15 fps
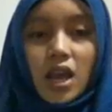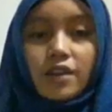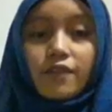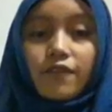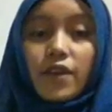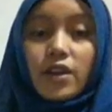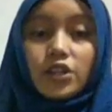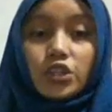The
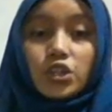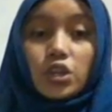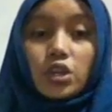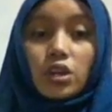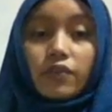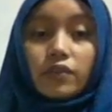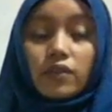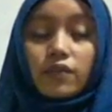
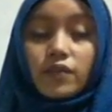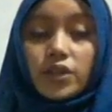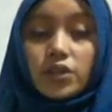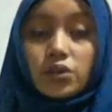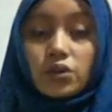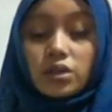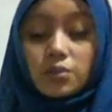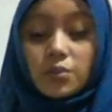function of the
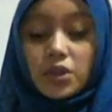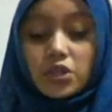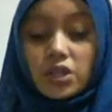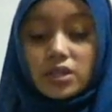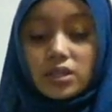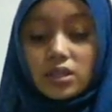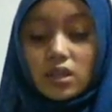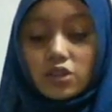
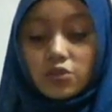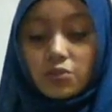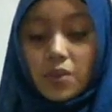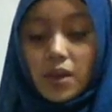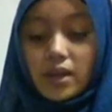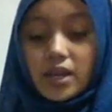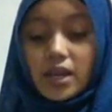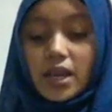visual-spatial
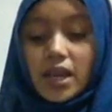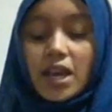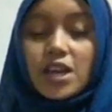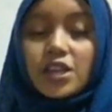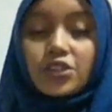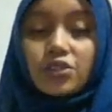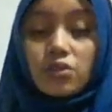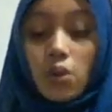sketchpad
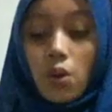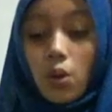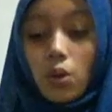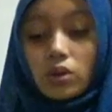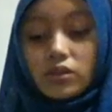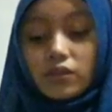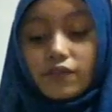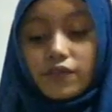is to
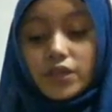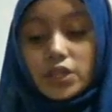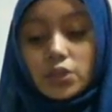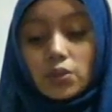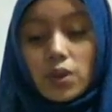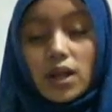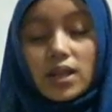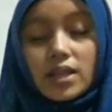hold
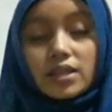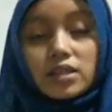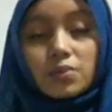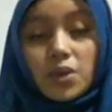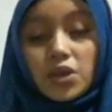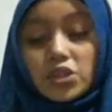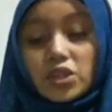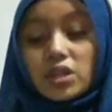visual and
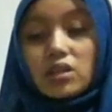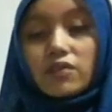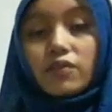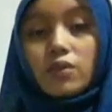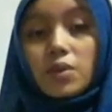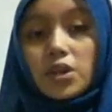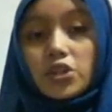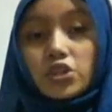spatial
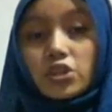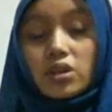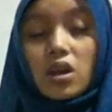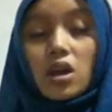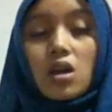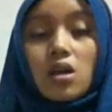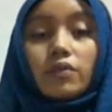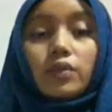information
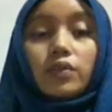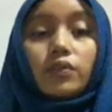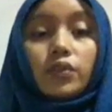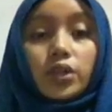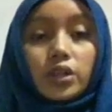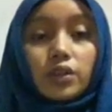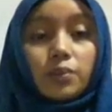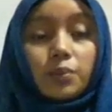for
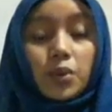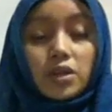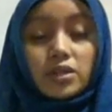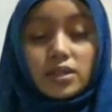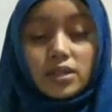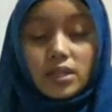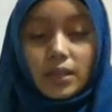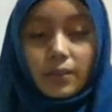further
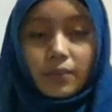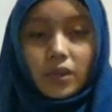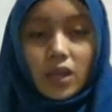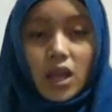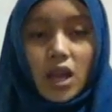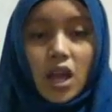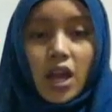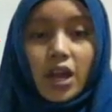processing.
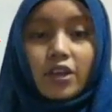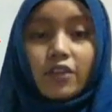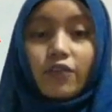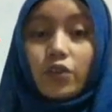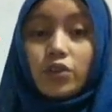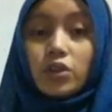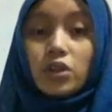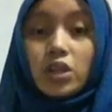The
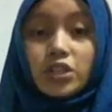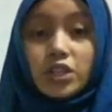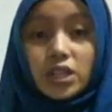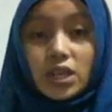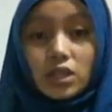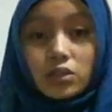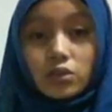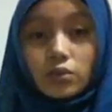
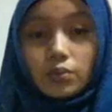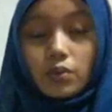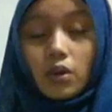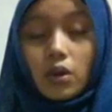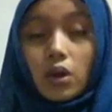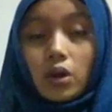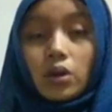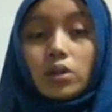phonological loop,
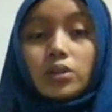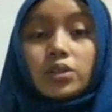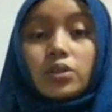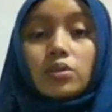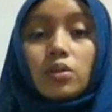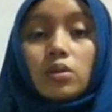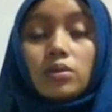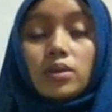or
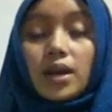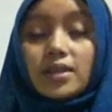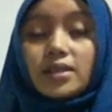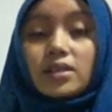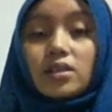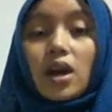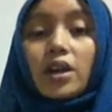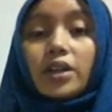also known
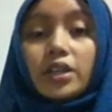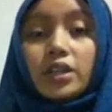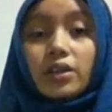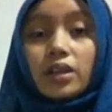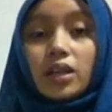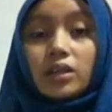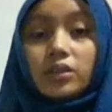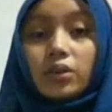as
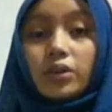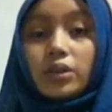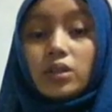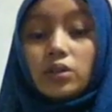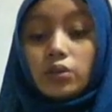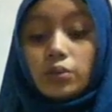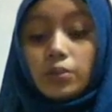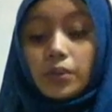articulatory
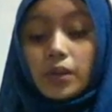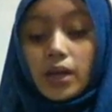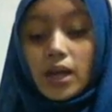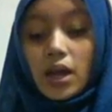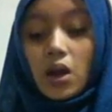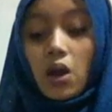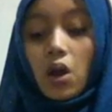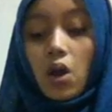loop,
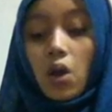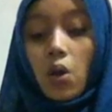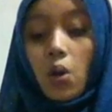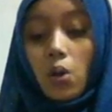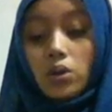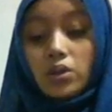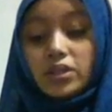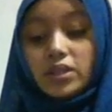
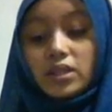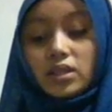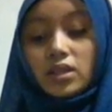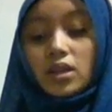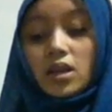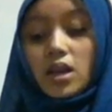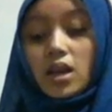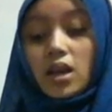
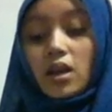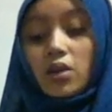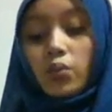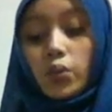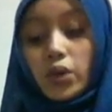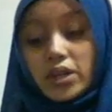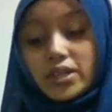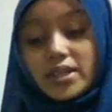holds
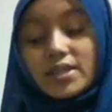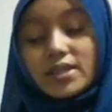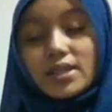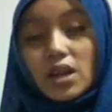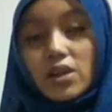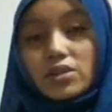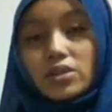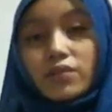words and
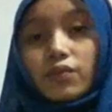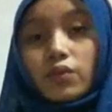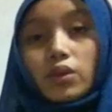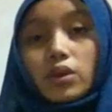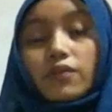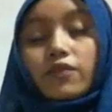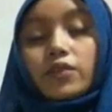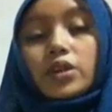sounds for
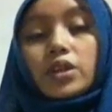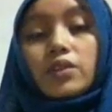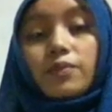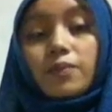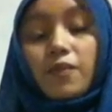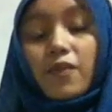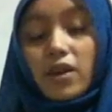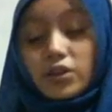further
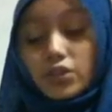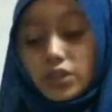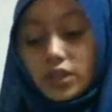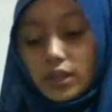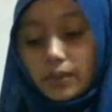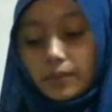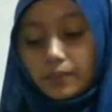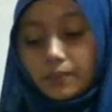
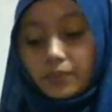functioning.